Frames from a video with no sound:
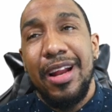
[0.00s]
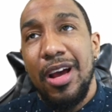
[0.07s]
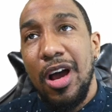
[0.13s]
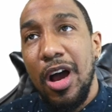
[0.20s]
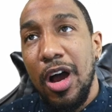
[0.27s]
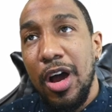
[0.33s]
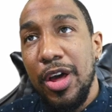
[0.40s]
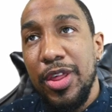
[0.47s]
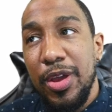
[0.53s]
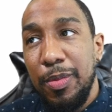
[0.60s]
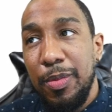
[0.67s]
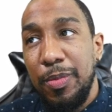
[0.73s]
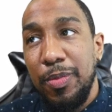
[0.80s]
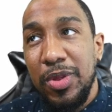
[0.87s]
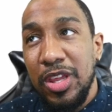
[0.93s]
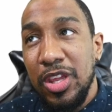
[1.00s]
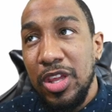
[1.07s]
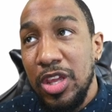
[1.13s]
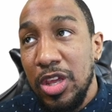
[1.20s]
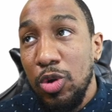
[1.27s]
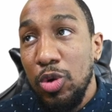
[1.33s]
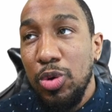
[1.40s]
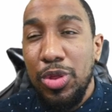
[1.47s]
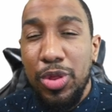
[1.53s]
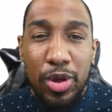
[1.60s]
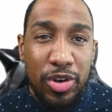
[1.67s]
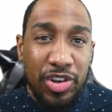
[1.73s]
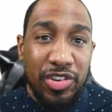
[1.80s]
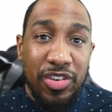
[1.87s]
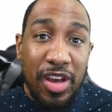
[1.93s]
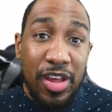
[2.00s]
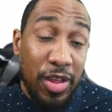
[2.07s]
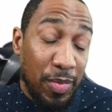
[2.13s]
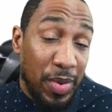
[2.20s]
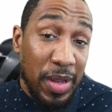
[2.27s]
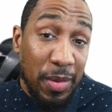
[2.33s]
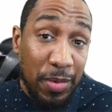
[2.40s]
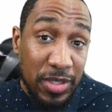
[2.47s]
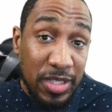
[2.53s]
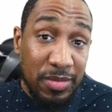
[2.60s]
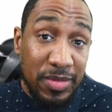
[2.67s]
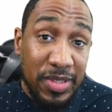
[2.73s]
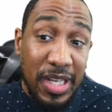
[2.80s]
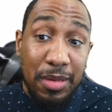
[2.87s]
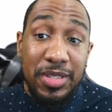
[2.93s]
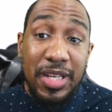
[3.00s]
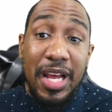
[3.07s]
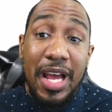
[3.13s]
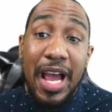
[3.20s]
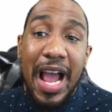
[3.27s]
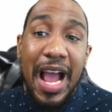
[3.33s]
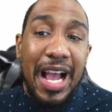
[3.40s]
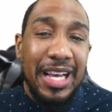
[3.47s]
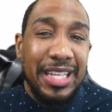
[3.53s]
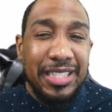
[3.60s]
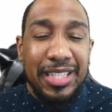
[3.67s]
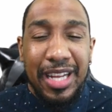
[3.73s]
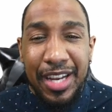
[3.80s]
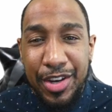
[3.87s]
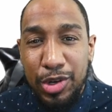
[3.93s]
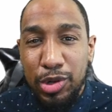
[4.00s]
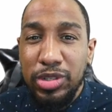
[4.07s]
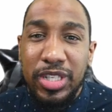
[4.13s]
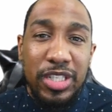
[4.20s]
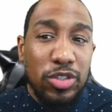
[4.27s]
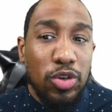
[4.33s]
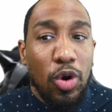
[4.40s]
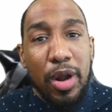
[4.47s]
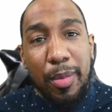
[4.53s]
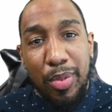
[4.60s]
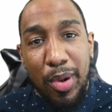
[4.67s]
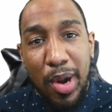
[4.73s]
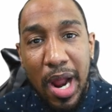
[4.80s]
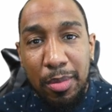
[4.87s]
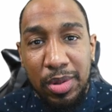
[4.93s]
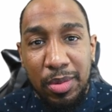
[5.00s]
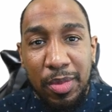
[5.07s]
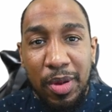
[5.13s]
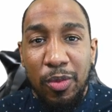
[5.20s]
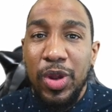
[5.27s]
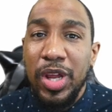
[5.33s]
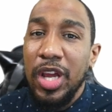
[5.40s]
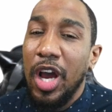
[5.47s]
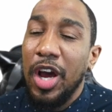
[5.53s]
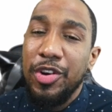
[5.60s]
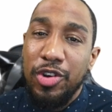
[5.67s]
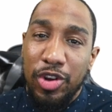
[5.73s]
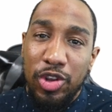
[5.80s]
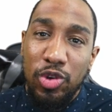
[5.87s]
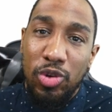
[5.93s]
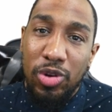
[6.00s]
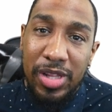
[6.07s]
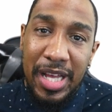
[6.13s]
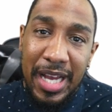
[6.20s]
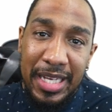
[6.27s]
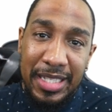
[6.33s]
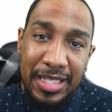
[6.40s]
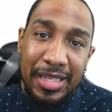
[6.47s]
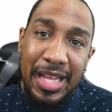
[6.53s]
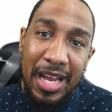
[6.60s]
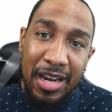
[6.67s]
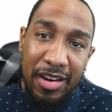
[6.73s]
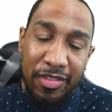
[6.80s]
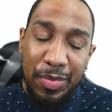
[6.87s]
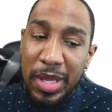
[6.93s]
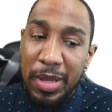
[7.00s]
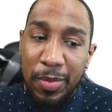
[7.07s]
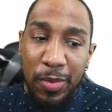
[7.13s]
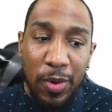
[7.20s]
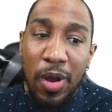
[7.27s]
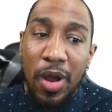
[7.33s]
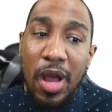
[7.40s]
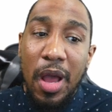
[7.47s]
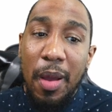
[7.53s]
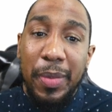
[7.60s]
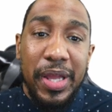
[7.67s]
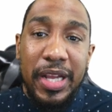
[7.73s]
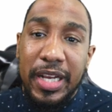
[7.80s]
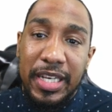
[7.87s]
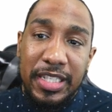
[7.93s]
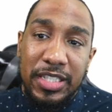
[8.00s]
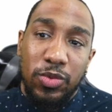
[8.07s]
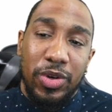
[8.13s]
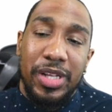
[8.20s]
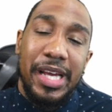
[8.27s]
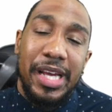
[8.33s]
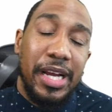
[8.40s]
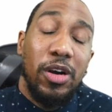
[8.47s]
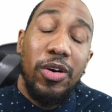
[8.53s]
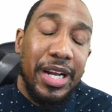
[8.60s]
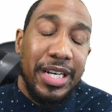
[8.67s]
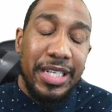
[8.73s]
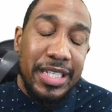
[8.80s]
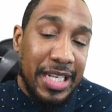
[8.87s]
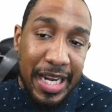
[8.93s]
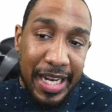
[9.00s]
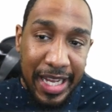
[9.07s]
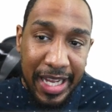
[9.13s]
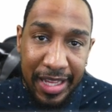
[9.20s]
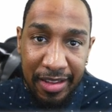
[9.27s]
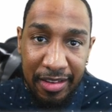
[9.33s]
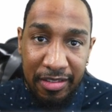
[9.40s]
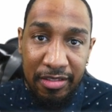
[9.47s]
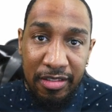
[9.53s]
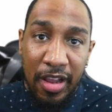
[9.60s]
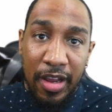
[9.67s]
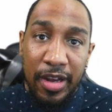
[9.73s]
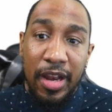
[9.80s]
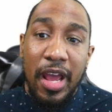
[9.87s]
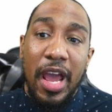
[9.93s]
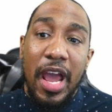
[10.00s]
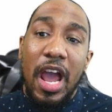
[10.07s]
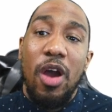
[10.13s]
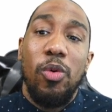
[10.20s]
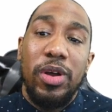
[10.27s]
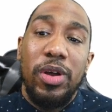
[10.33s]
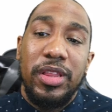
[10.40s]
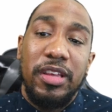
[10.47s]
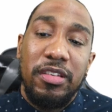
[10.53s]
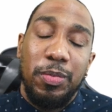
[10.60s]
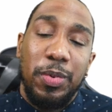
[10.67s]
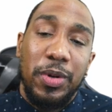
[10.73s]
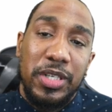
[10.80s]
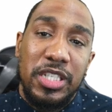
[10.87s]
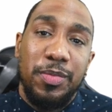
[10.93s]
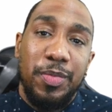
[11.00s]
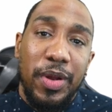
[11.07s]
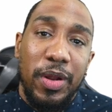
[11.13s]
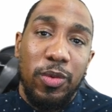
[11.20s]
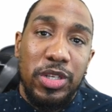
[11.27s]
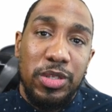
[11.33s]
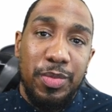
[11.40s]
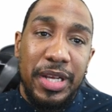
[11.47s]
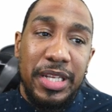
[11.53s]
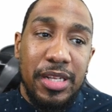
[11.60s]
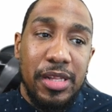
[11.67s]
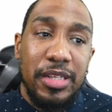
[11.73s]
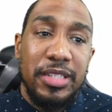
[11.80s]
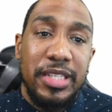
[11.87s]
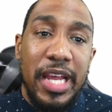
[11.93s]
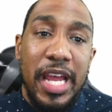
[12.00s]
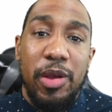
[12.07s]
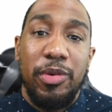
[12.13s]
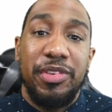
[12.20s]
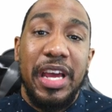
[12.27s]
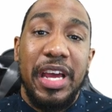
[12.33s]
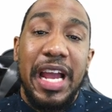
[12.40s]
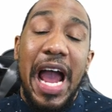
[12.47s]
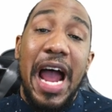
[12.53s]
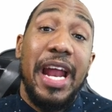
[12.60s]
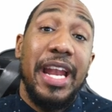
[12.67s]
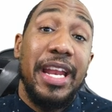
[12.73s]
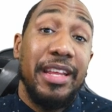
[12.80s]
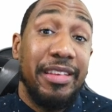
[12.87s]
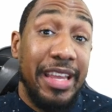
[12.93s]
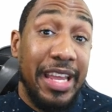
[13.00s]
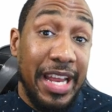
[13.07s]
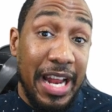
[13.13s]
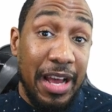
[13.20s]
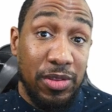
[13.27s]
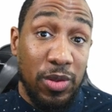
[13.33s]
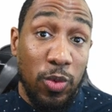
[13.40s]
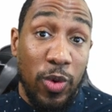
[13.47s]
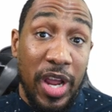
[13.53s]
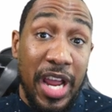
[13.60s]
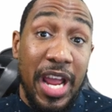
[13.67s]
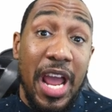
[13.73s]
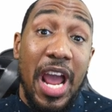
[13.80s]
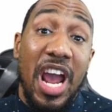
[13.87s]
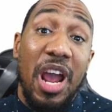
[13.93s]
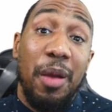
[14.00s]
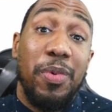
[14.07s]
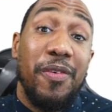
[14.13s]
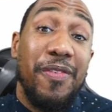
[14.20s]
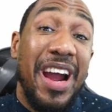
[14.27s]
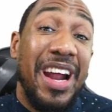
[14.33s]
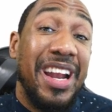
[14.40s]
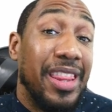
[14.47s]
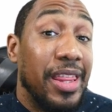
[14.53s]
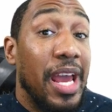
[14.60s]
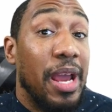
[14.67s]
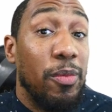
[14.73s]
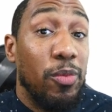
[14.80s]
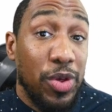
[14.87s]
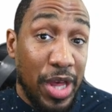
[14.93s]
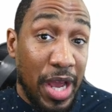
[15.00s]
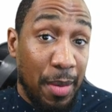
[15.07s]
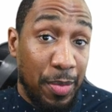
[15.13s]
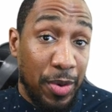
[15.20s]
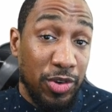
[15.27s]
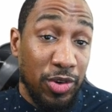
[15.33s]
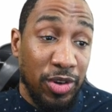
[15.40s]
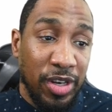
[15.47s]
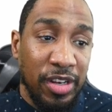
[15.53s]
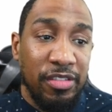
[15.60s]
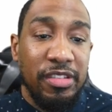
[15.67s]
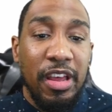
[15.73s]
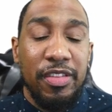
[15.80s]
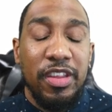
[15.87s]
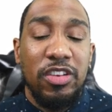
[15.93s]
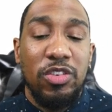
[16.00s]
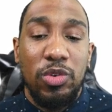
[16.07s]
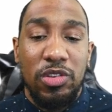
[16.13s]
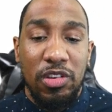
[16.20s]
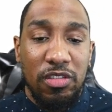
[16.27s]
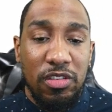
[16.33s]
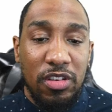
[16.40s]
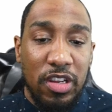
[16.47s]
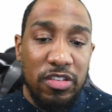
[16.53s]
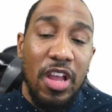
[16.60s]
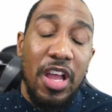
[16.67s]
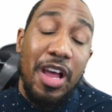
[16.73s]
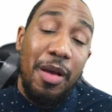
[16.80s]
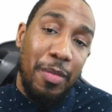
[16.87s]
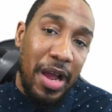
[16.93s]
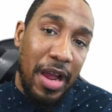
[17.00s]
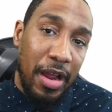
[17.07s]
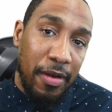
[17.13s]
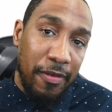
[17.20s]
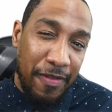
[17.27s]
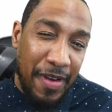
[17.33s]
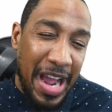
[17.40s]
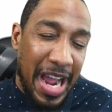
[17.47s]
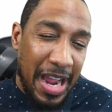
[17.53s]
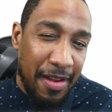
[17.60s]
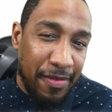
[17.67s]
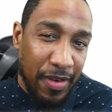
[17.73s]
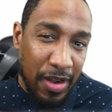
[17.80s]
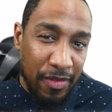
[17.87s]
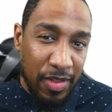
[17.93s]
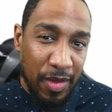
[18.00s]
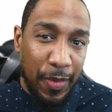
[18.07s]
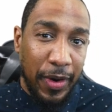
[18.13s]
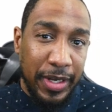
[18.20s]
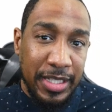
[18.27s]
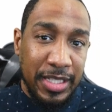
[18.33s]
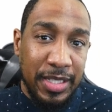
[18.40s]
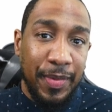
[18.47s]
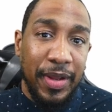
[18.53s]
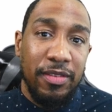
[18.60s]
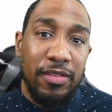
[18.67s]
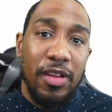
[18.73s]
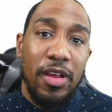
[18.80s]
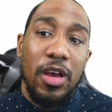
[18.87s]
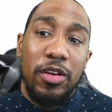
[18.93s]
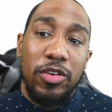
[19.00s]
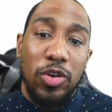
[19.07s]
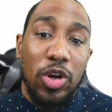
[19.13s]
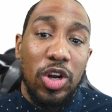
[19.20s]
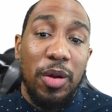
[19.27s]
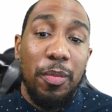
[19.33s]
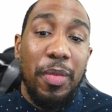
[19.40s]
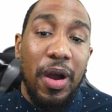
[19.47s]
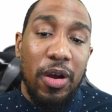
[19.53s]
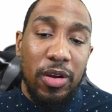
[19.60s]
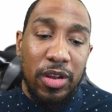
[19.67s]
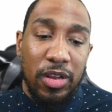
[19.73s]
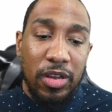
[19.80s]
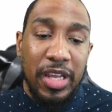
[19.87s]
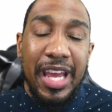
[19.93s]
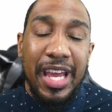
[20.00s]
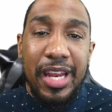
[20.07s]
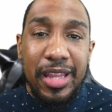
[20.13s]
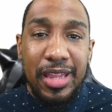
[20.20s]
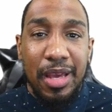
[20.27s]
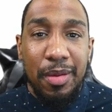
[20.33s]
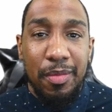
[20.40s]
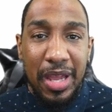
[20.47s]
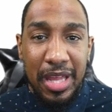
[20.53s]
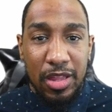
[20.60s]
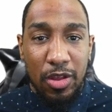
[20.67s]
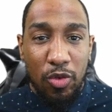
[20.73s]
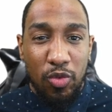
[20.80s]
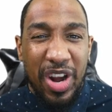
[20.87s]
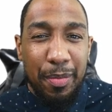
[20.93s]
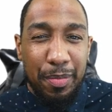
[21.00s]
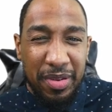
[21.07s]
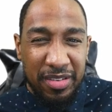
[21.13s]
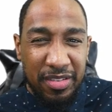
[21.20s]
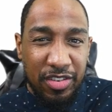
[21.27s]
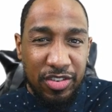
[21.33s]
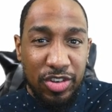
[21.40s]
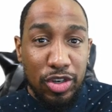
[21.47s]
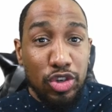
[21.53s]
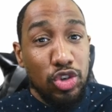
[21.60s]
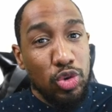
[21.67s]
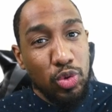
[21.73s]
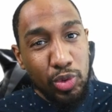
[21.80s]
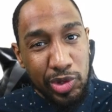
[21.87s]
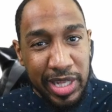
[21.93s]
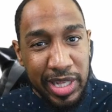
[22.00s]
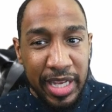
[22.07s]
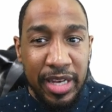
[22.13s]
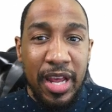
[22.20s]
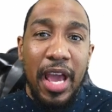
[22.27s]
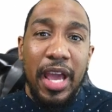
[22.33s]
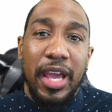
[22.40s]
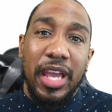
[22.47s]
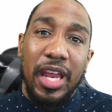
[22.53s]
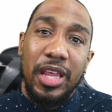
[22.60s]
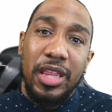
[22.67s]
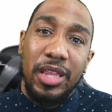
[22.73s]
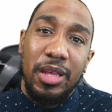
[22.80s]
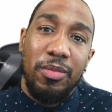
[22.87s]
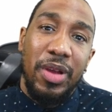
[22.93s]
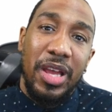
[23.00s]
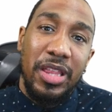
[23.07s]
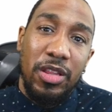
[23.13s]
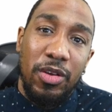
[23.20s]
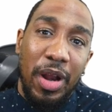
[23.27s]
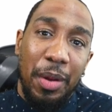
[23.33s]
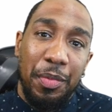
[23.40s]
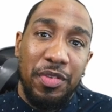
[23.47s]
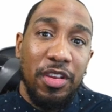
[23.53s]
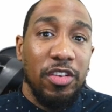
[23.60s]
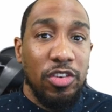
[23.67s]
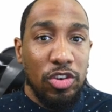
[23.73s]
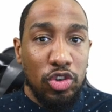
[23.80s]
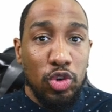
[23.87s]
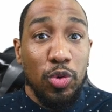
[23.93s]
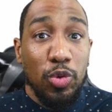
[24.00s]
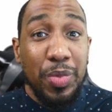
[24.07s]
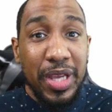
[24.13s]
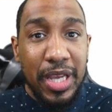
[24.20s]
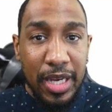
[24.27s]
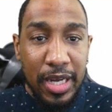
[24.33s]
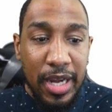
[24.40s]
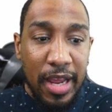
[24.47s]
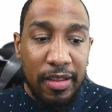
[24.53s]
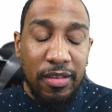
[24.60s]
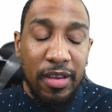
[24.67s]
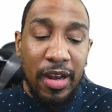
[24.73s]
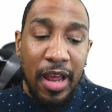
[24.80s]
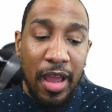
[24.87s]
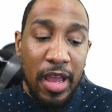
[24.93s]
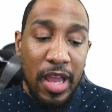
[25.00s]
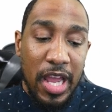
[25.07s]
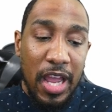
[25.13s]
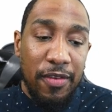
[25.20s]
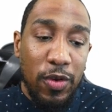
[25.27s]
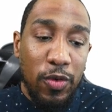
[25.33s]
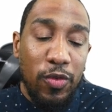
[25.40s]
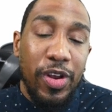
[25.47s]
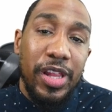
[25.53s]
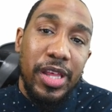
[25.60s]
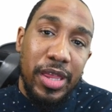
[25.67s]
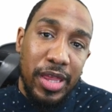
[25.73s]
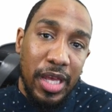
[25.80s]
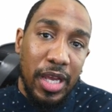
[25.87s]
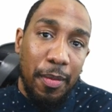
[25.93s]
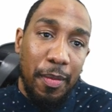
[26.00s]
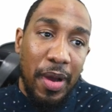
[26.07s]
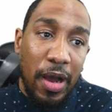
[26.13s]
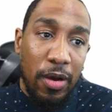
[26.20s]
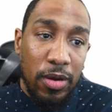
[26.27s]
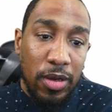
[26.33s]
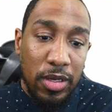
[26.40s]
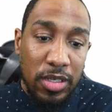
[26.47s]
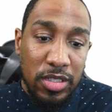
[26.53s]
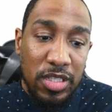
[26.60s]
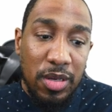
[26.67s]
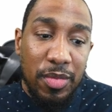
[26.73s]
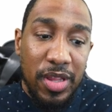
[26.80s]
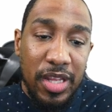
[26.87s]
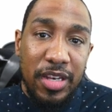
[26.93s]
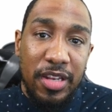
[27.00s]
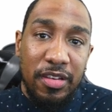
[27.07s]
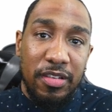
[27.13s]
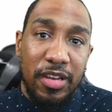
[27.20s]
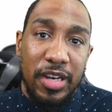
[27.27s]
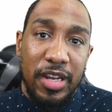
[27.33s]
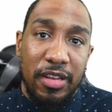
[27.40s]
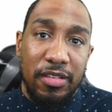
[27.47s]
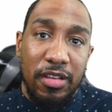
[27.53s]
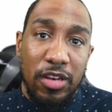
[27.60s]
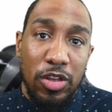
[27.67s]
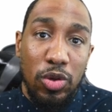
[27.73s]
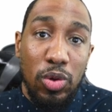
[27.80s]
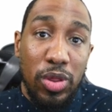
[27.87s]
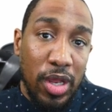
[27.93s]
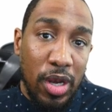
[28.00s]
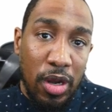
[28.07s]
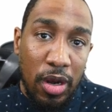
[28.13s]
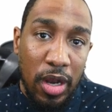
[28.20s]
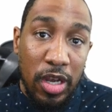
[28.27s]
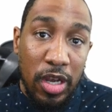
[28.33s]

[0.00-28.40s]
other youth or just other people sometimes as a nuisance or a problem, and we underutilize a lot of people because we're like, oh, I just got to get this done. And what this participant was basically saying was like, I need to get out the way and provide them with opportunities. Now, this was discussed by 5 of the participants, talking about getting them in the right position to lead, getting them in the right position to be connected. If you really think about some of the disconnected youth in